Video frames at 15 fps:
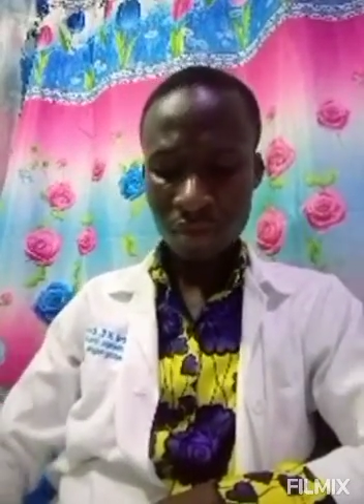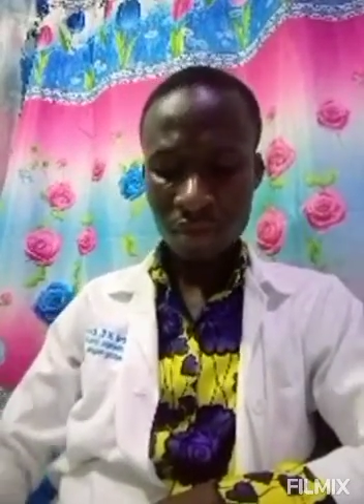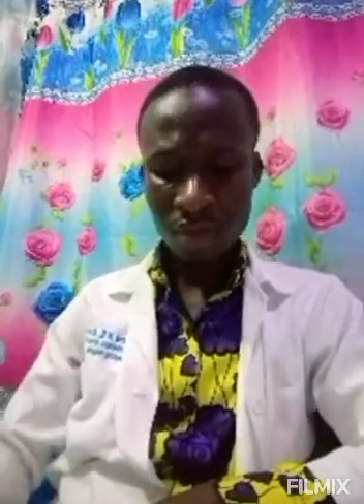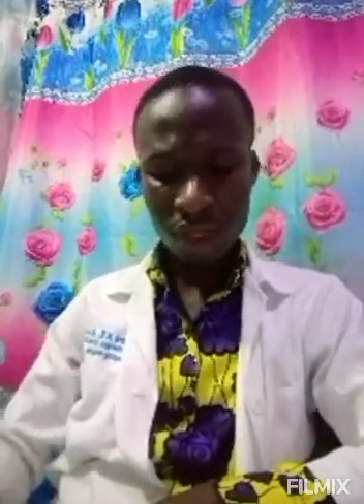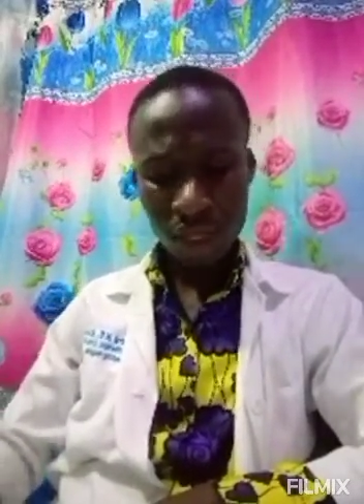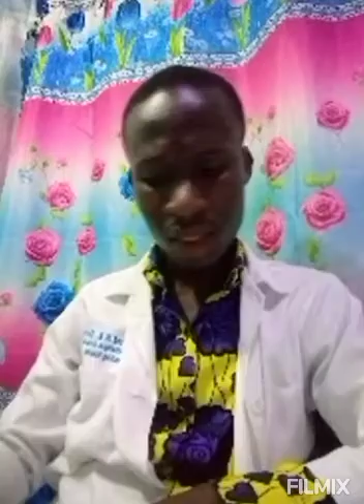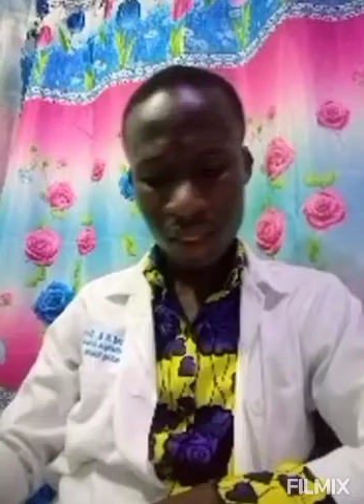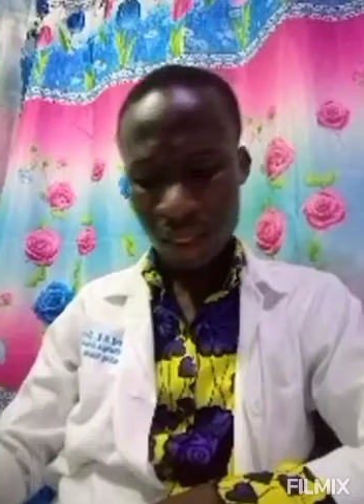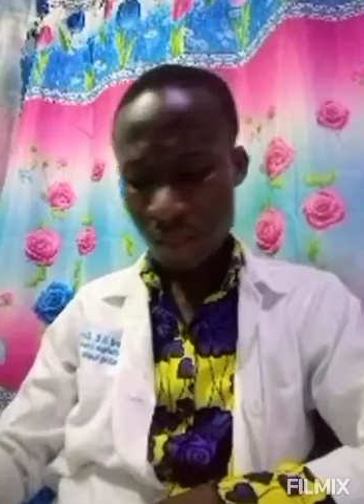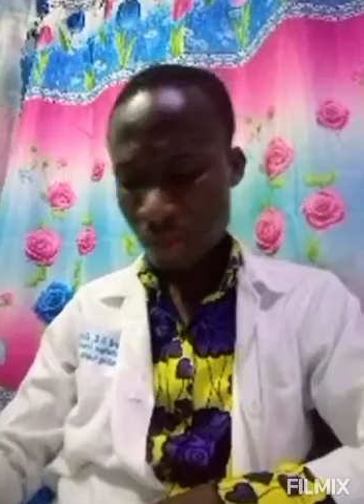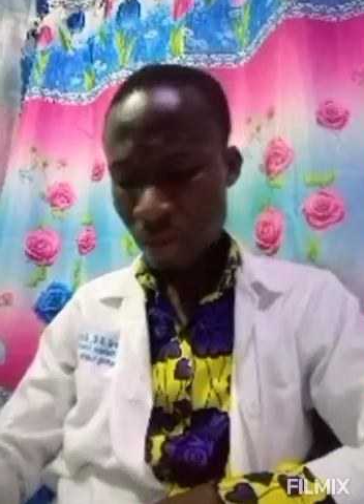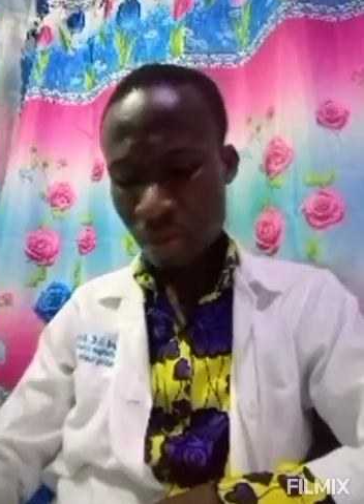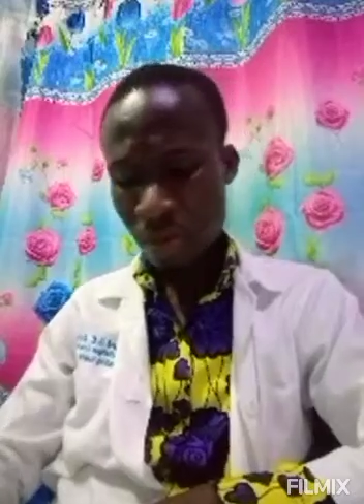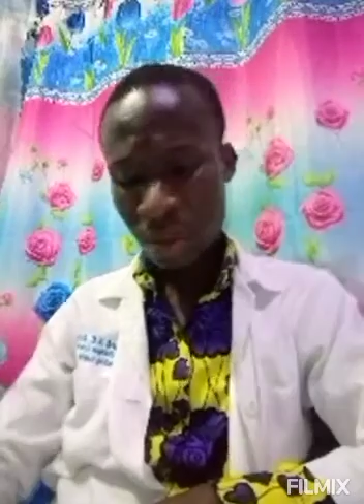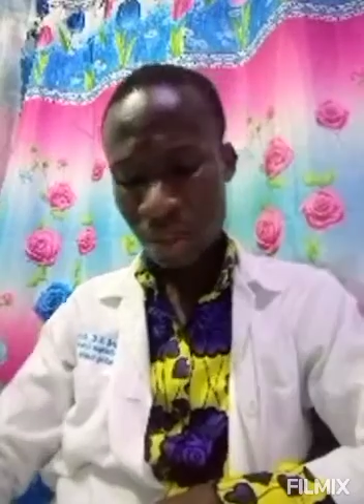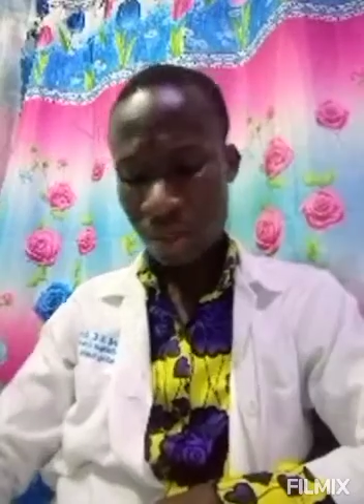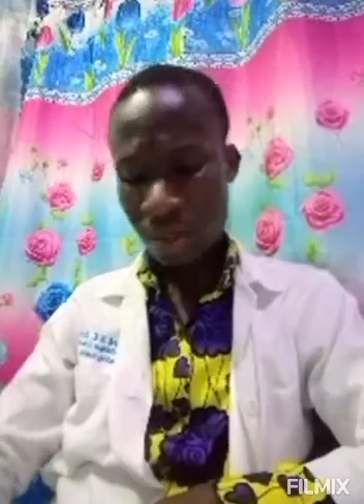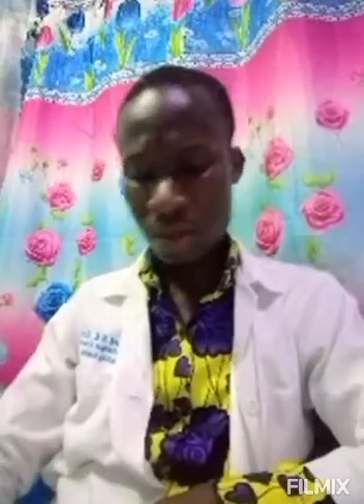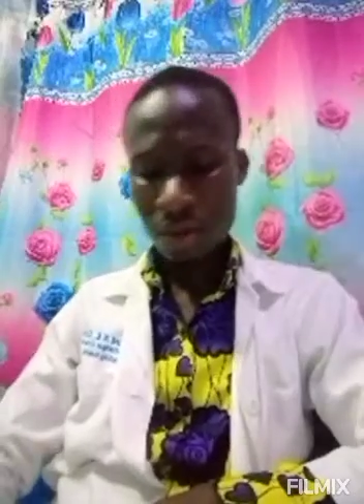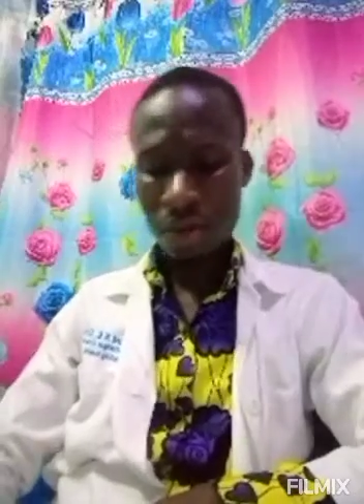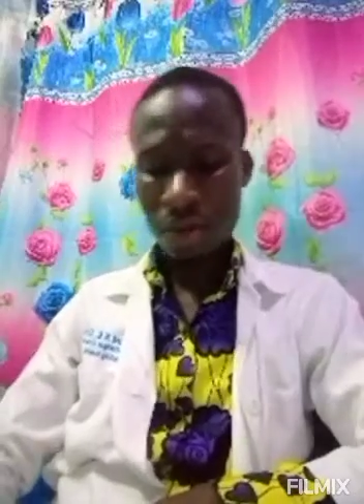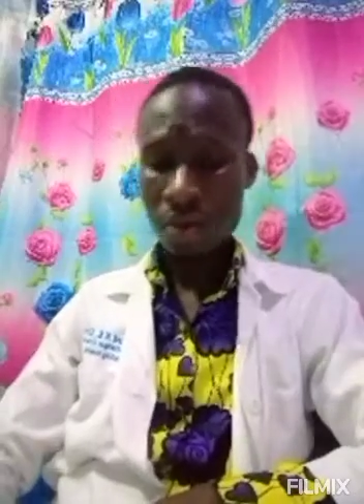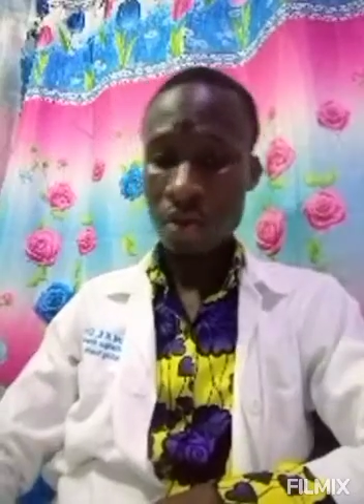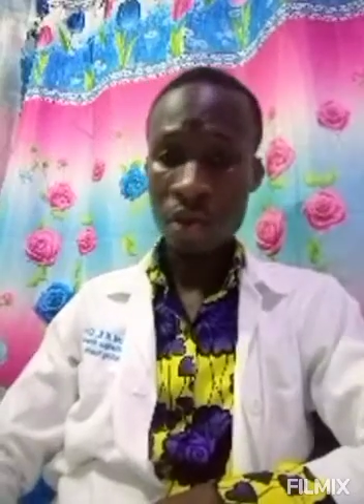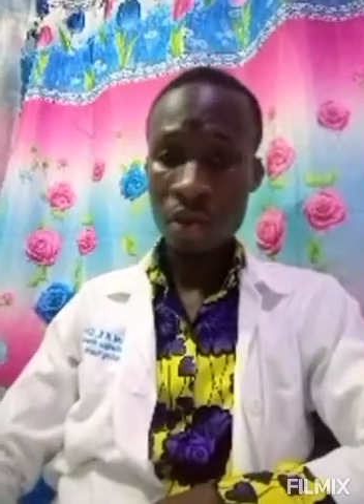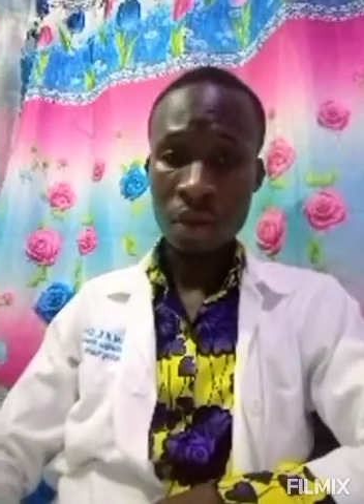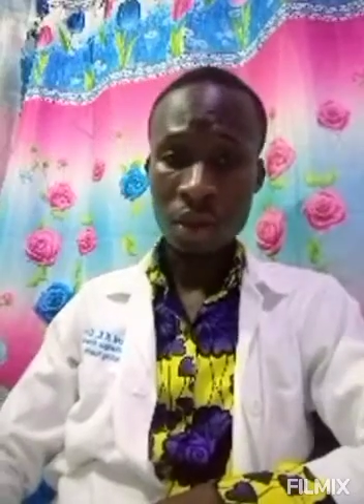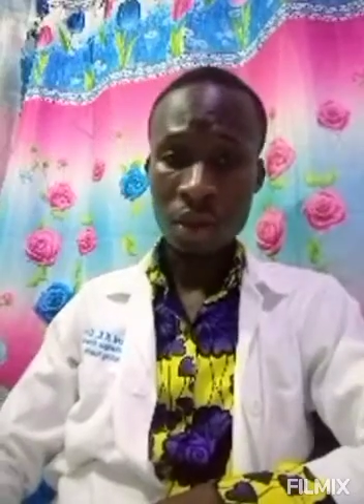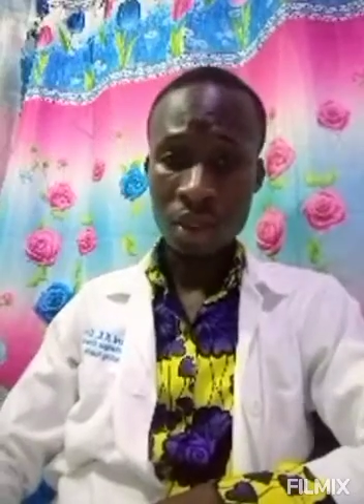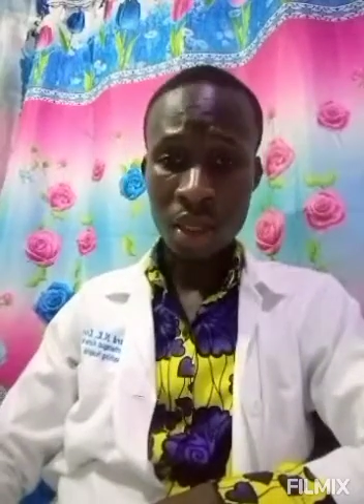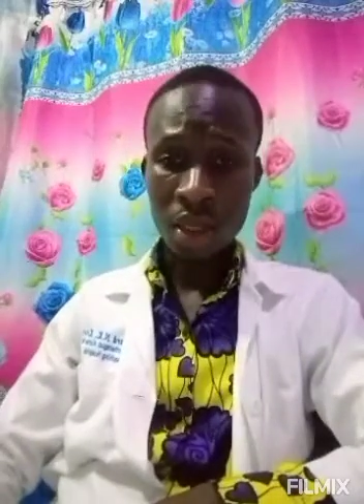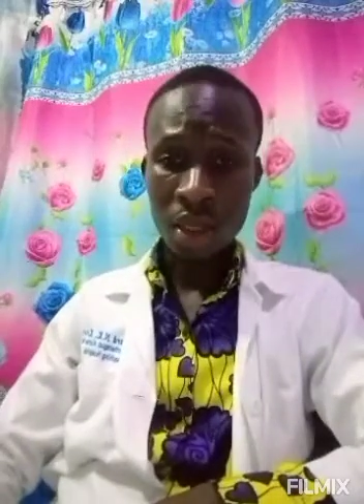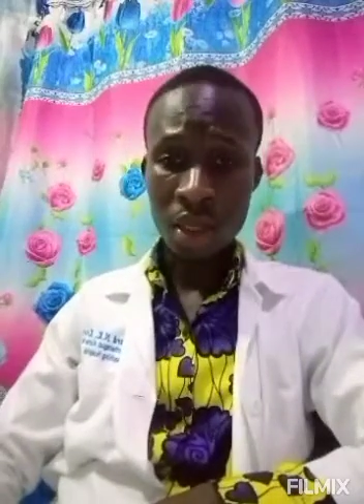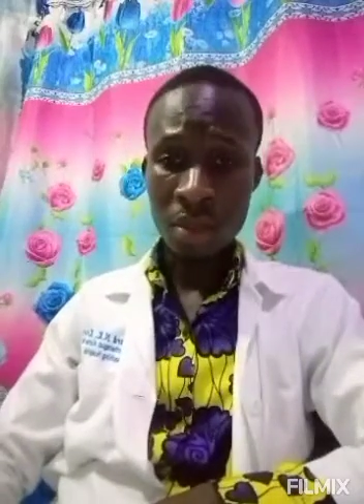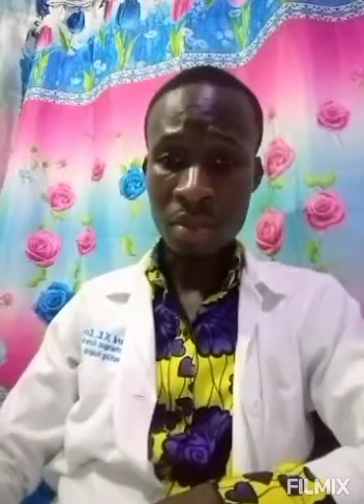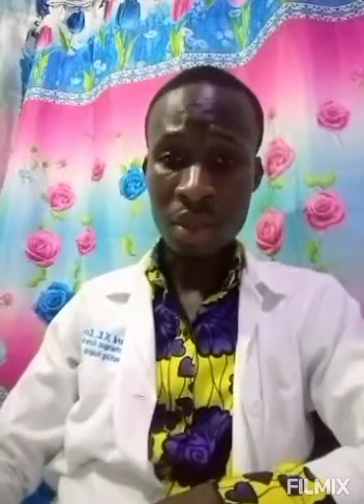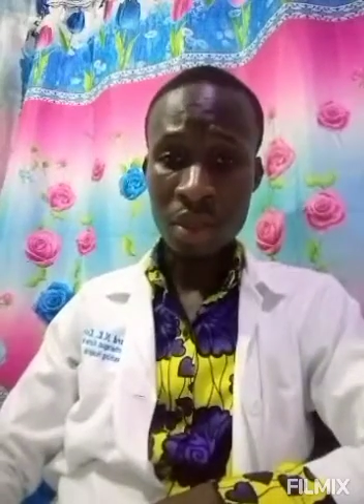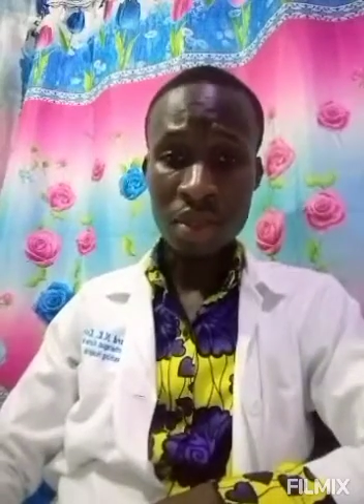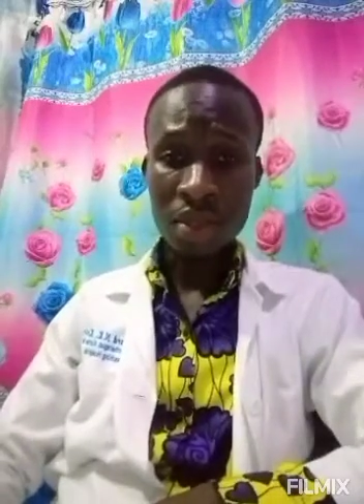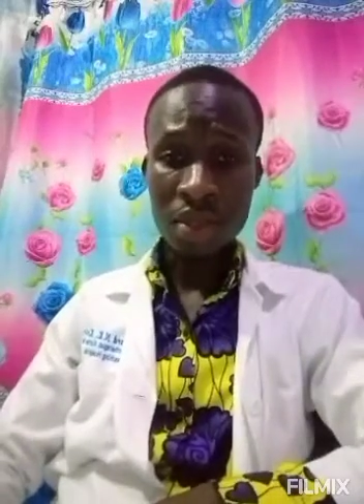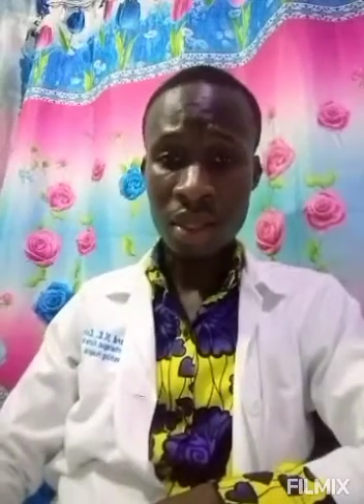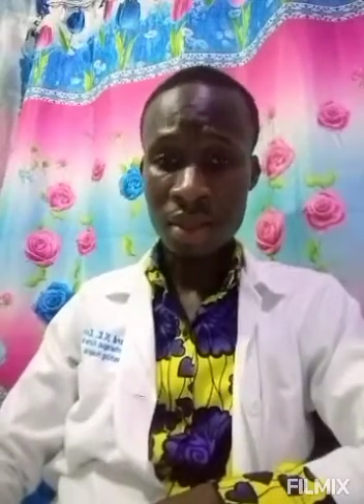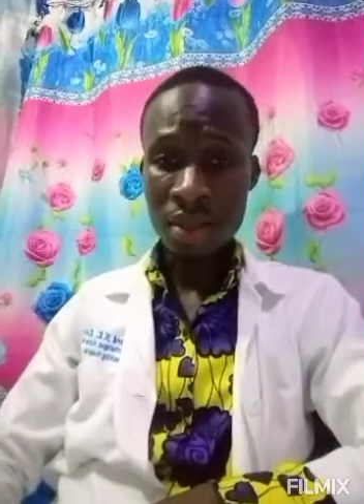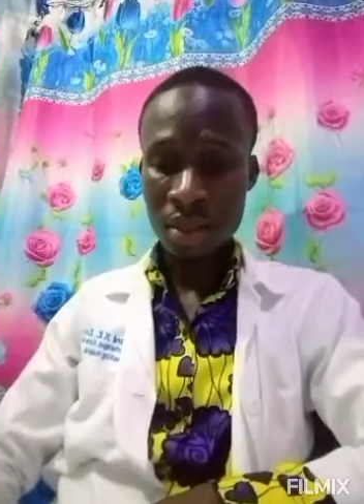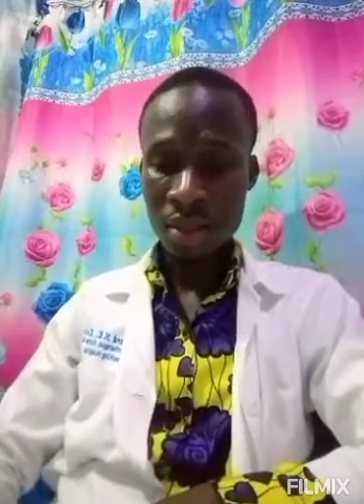There are so many instances,